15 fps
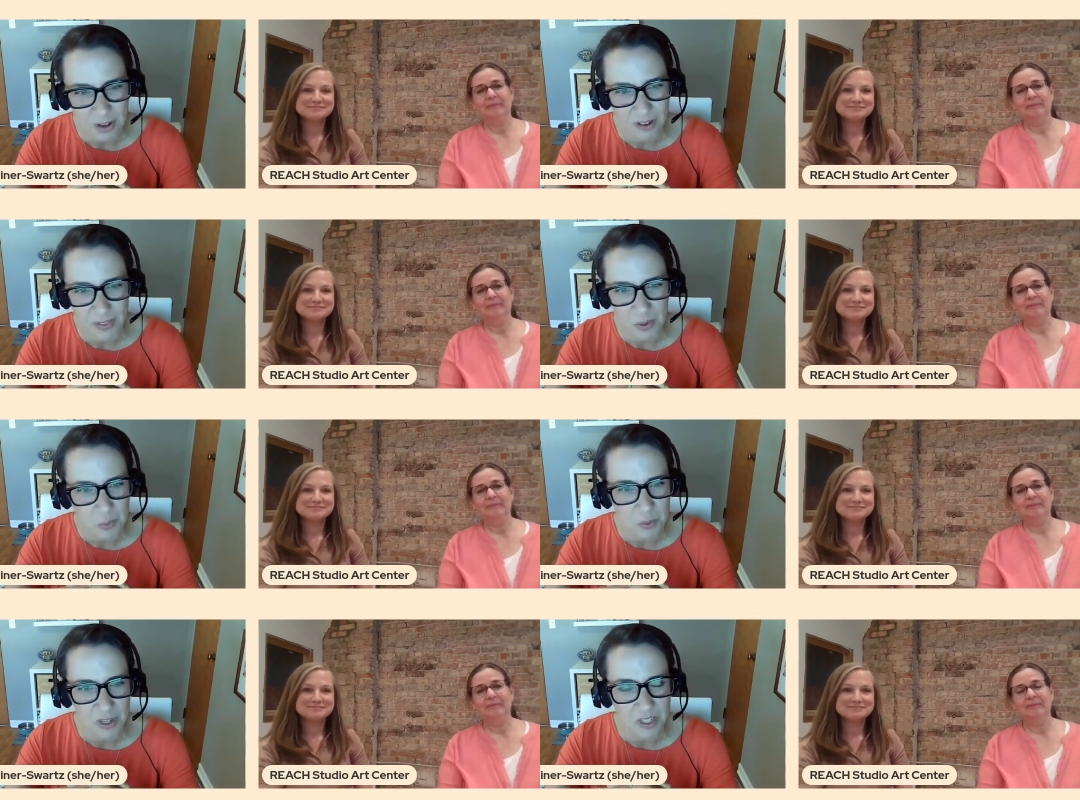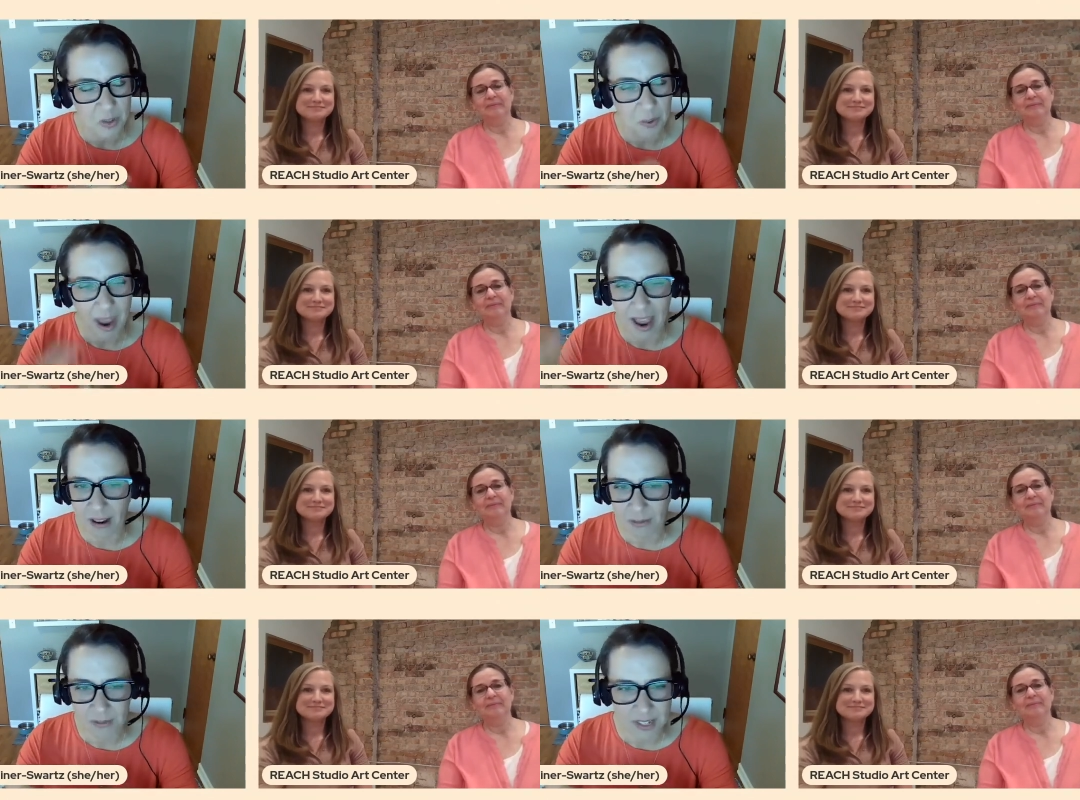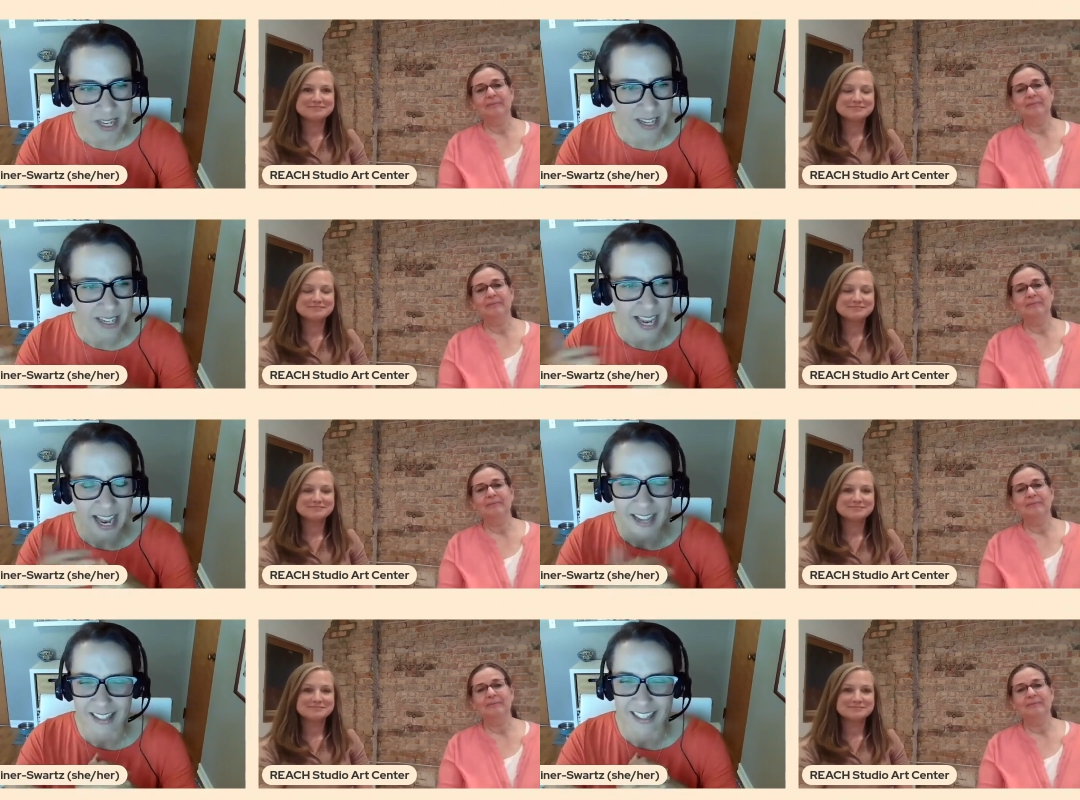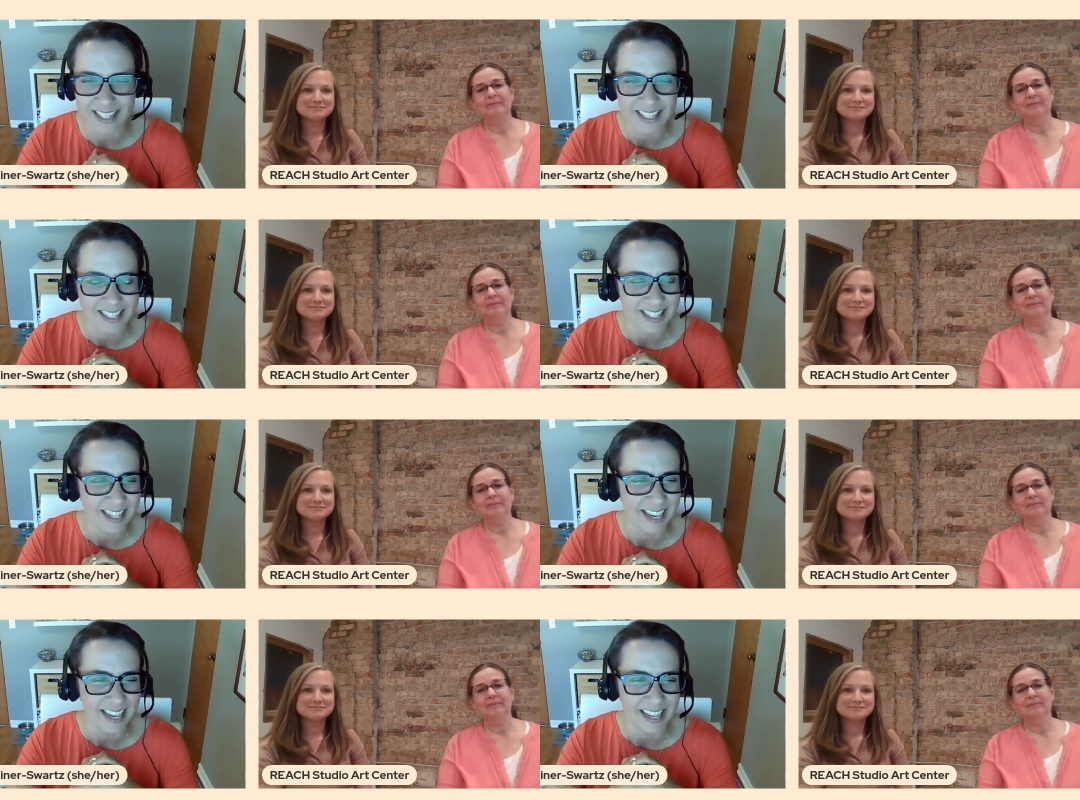Speaker 1: and the work you have done, Alice
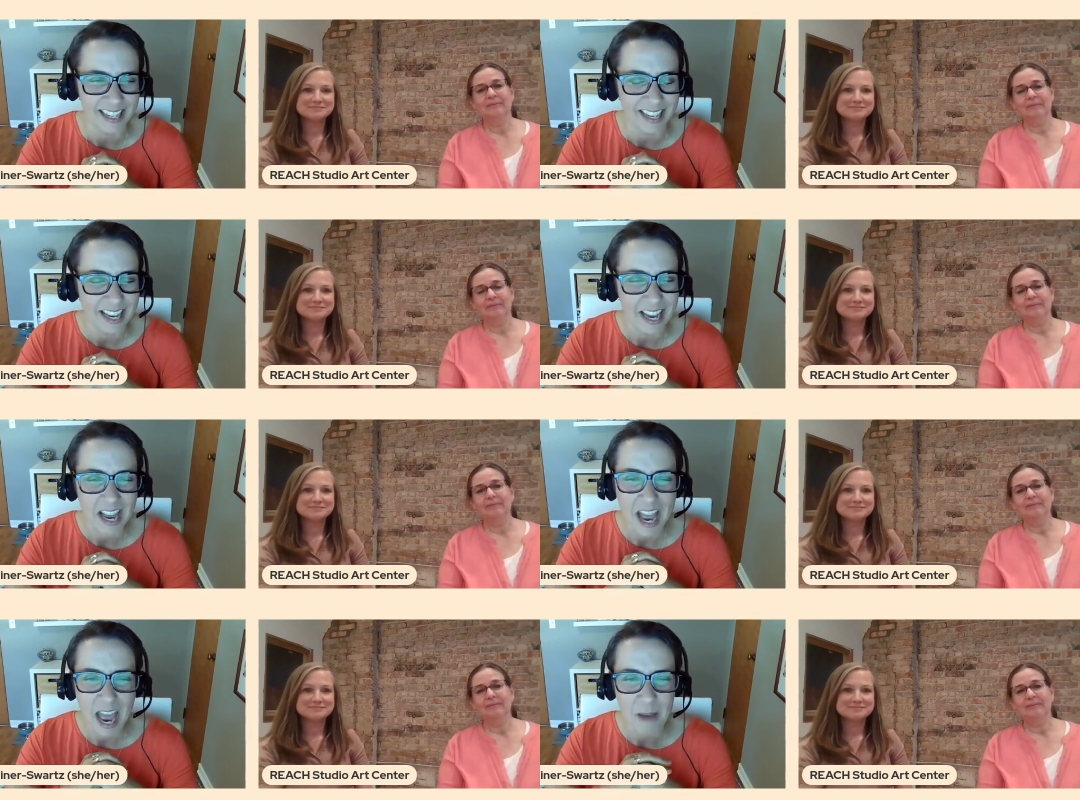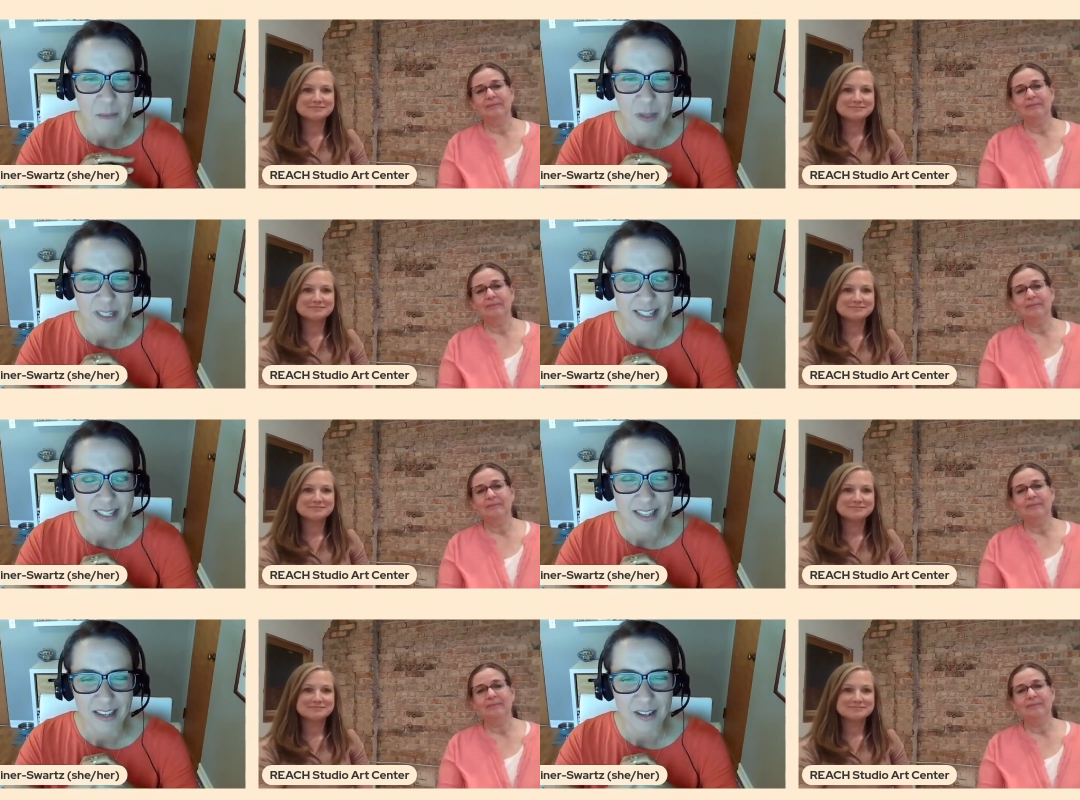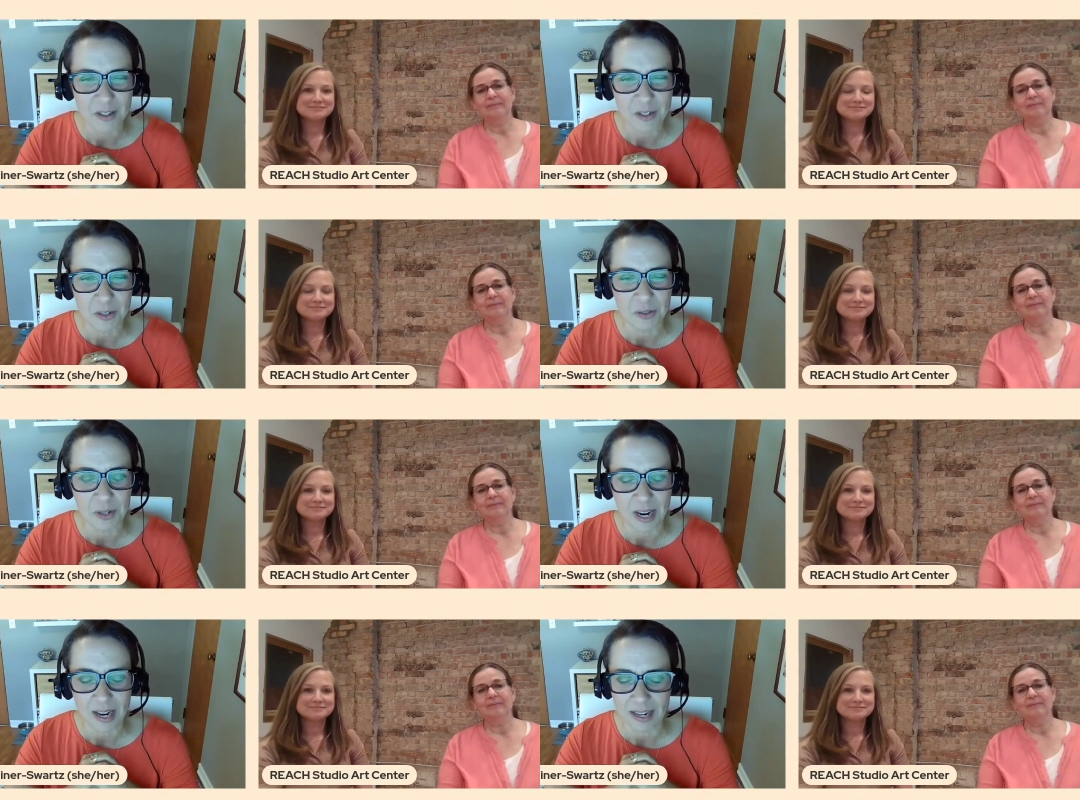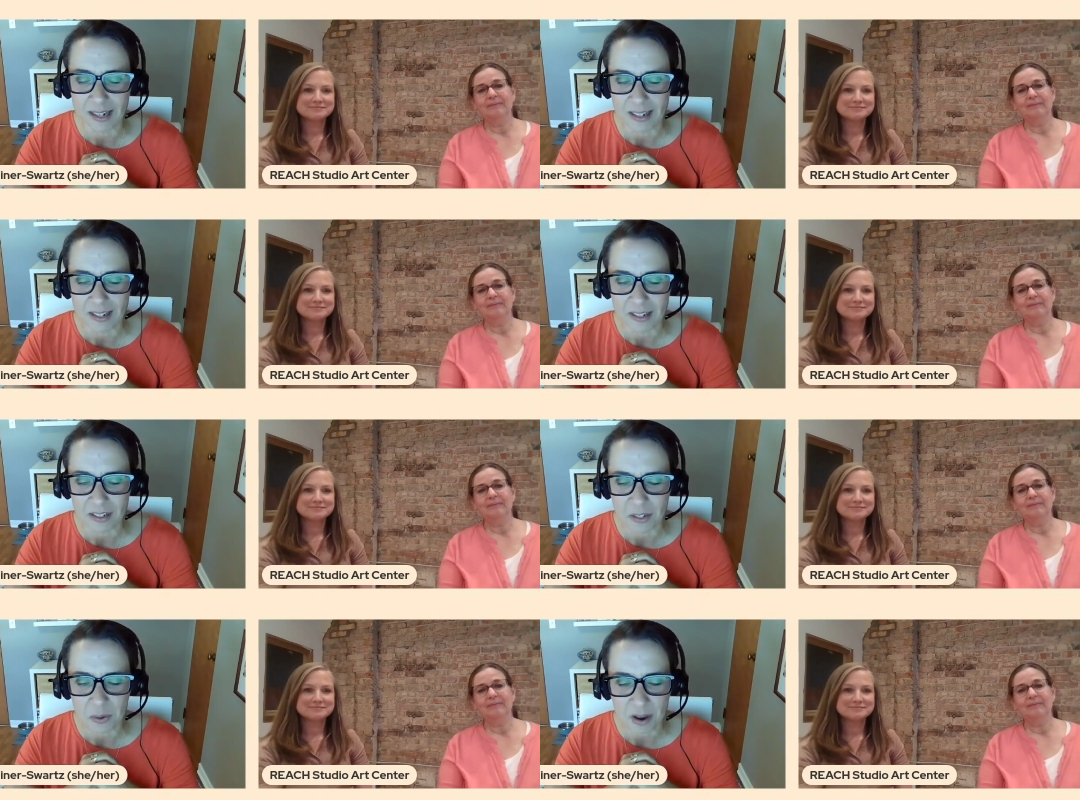and and Melissa. You uh,
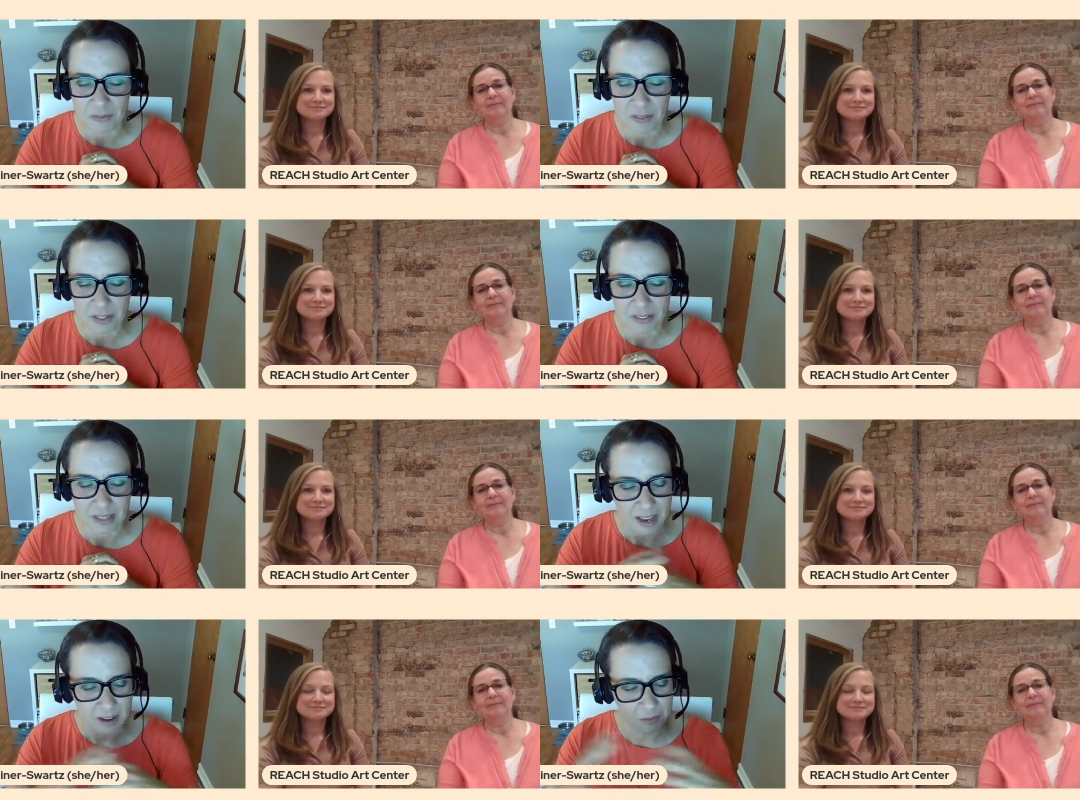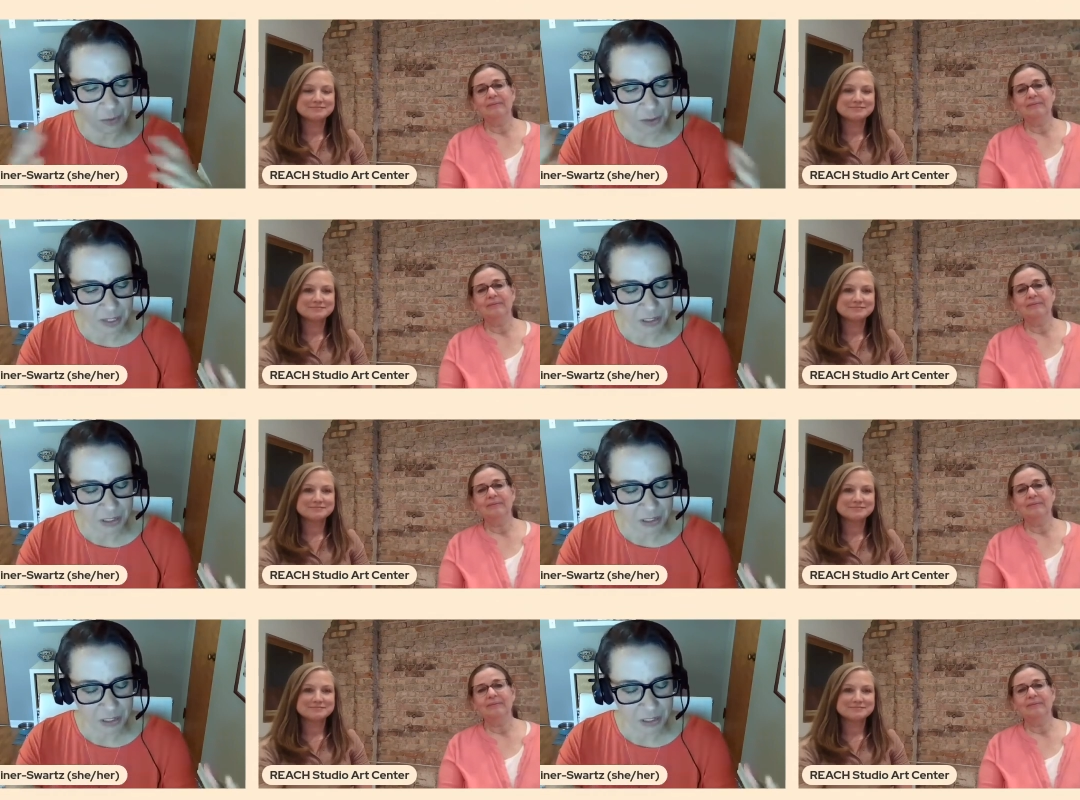you have a lot of really